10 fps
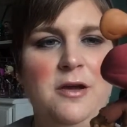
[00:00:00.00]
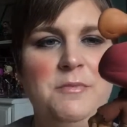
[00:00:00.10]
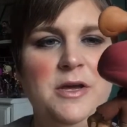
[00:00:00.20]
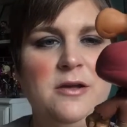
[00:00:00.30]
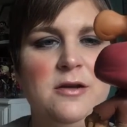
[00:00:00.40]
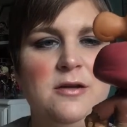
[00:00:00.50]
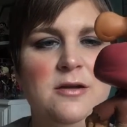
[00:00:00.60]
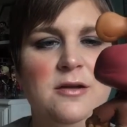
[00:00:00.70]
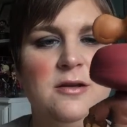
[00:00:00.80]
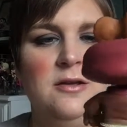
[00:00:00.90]
I mean,
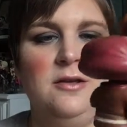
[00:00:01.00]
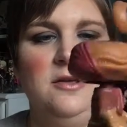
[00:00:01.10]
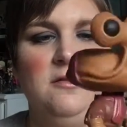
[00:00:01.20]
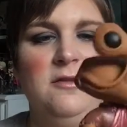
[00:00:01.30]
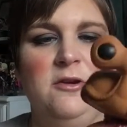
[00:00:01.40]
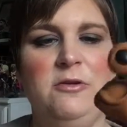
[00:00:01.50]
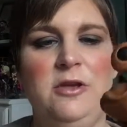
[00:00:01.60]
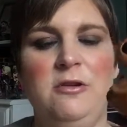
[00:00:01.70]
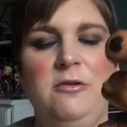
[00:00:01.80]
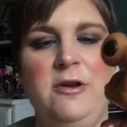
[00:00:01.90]
he's so
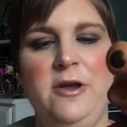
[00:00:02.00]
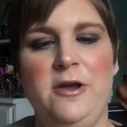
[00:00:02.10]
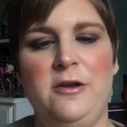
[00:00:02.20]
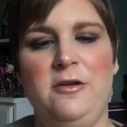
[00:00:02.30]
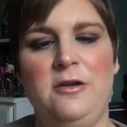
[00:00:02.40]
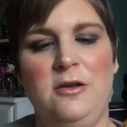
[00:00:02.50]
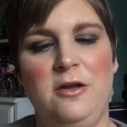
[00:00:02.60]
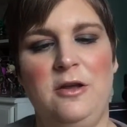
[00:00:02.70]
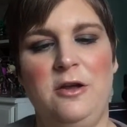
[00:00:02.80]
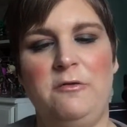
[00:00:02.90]
cute. And
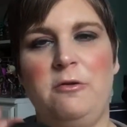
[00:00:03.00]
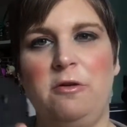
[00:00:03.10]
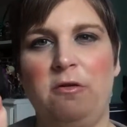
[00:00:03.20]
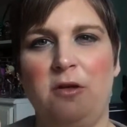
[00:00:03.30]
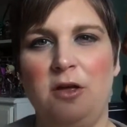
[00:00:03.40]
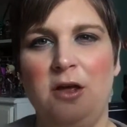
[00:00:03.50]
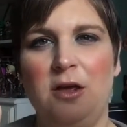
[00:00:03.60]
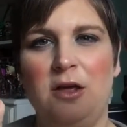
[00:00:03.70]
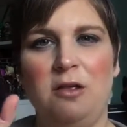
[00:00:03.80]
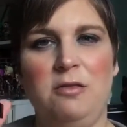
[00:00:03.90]
of course,
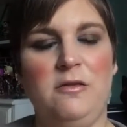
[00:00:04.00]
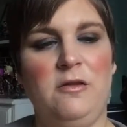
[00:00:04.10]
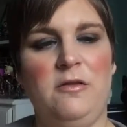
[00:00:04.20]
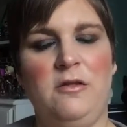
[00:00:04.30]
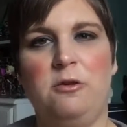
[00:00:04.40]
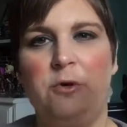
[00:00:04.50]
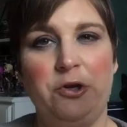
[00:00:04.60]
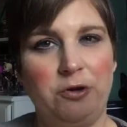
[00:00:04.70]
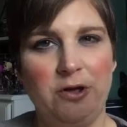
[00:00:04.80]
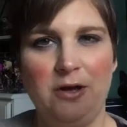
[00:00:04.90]
this is still when
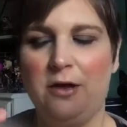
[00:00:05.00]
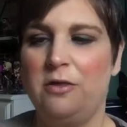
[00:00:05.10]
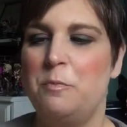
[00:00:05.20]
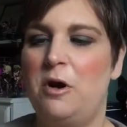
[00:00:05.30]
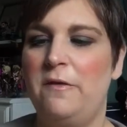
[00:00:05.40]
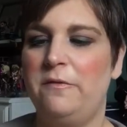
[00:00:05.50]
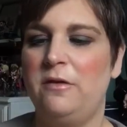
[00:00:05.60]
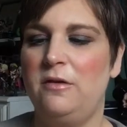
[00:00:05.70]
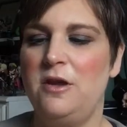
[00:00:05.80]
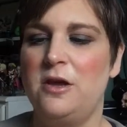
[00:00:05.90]
you could take them off
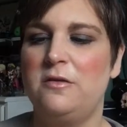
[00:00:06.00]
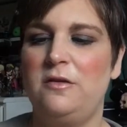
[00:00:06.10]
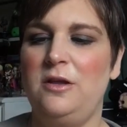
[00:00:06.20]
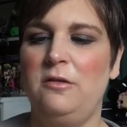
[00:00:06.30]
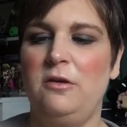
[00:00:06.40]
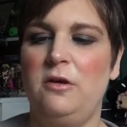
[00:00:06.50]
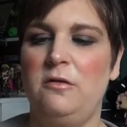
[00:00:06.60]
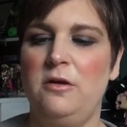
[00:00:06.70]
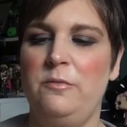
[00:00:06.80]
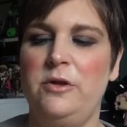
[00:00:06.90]
the stand, so that's
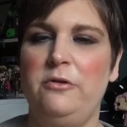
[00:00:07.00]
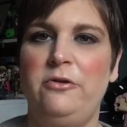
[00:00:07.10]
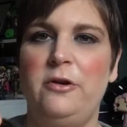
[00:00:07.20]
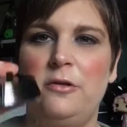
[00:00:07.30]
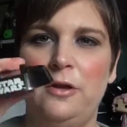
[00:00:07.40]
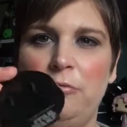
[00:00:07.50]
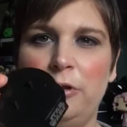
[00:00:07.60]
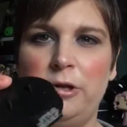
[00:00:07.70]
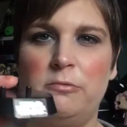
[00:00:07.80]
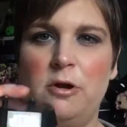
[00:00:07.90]
awesome. And there's nothing
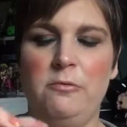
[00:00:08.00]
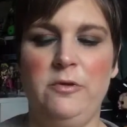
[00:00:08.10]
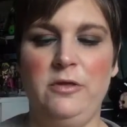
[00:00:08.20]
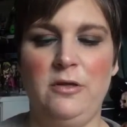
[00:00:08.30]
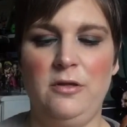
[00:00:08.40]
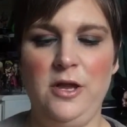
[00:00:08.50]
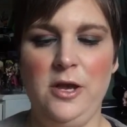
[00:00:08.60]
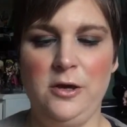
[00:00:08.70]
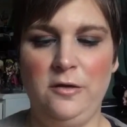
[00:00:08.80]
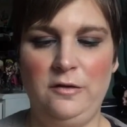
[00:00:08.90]
really wrong with the
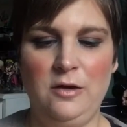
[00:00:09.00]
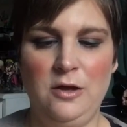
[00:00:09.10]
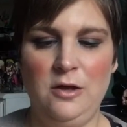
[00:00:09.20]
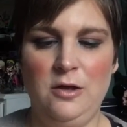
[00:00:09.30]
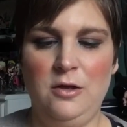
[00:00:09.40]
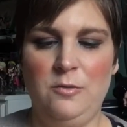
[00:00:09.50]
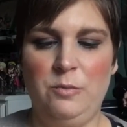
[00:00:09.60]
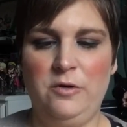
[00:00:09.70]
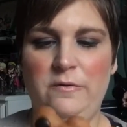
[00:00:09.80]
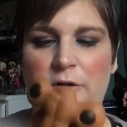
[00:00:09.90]
stand.
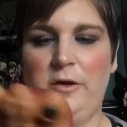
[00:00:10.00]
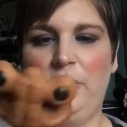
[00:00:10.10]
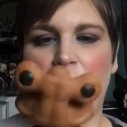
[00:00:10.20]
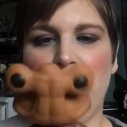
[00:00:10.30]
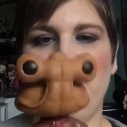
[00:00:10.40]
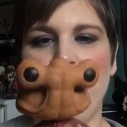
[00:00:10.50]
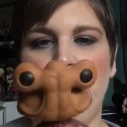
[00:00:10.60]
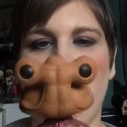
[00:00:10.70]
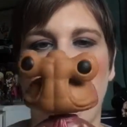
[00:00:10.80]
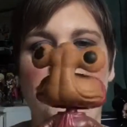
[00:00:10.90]
perfect
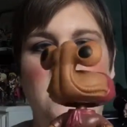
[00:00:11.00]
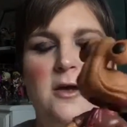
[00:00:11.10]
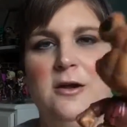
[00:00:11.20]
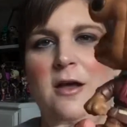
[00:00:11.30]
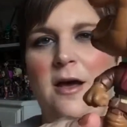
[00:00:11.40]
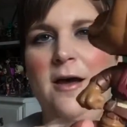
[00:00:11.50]
original stand.